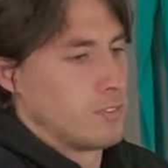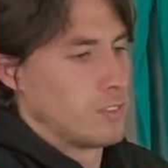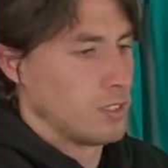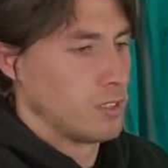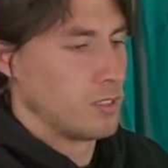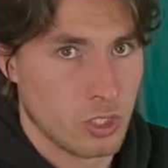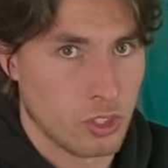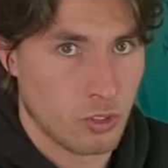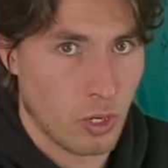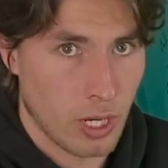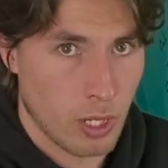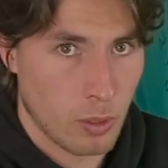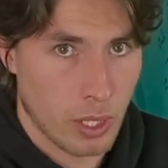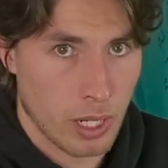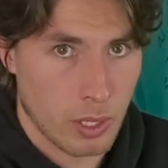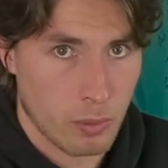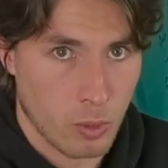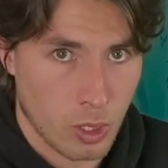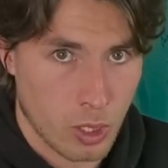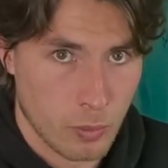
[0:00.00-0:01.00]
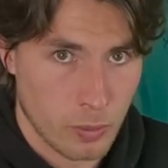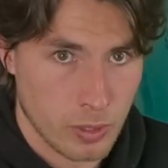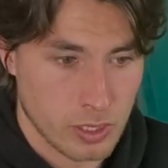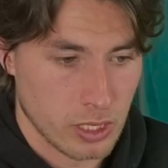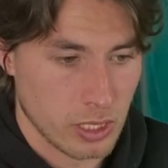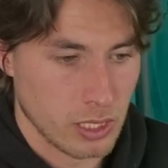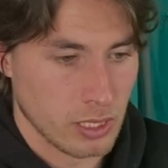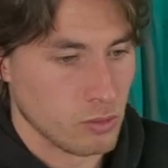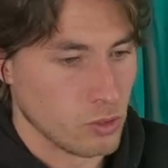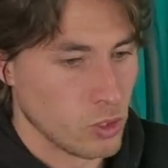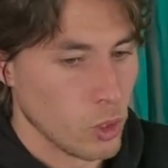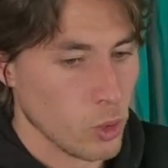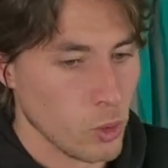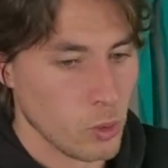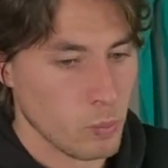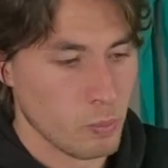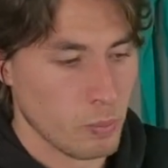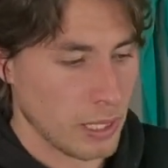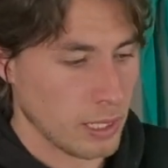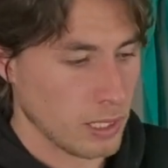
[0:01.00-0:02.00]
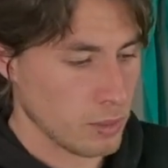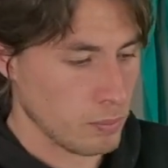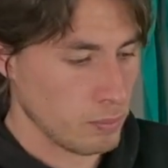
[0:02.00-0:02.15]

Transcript: straight away, what can we see? Two big